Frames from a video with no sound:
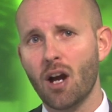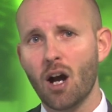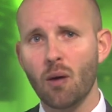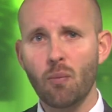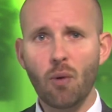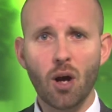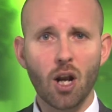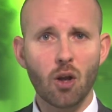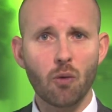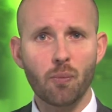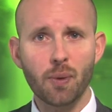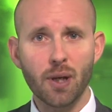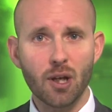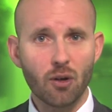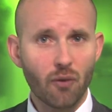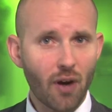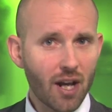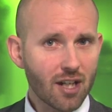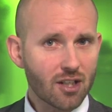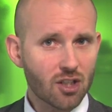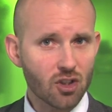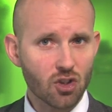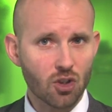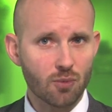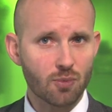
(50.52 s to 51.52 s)
And while it would be
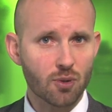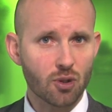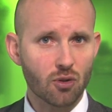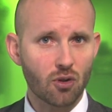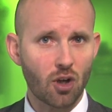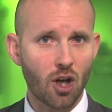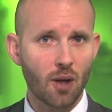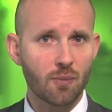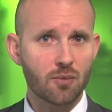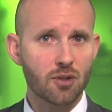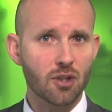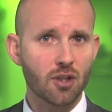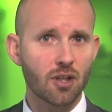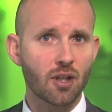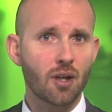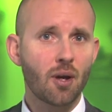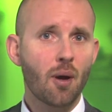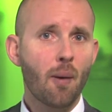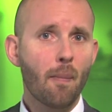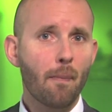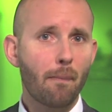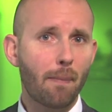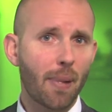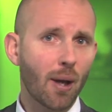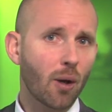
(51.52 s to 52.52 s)
great to subscribe to the
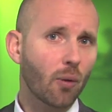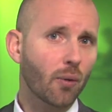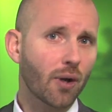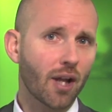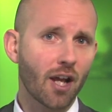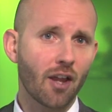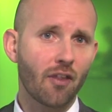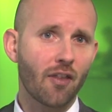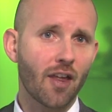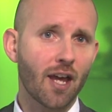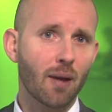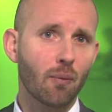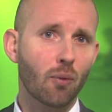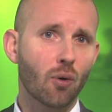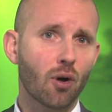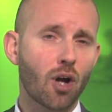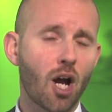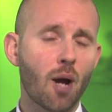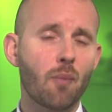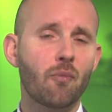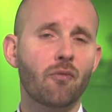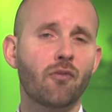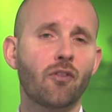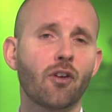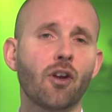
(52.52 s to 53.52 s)
build it and they will
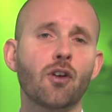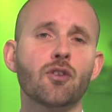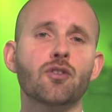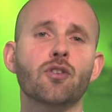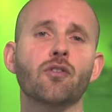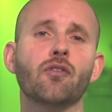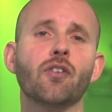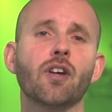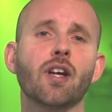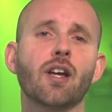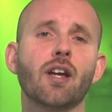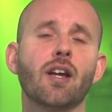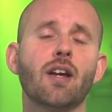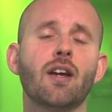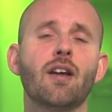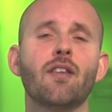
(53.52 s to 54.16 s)
come philosophy,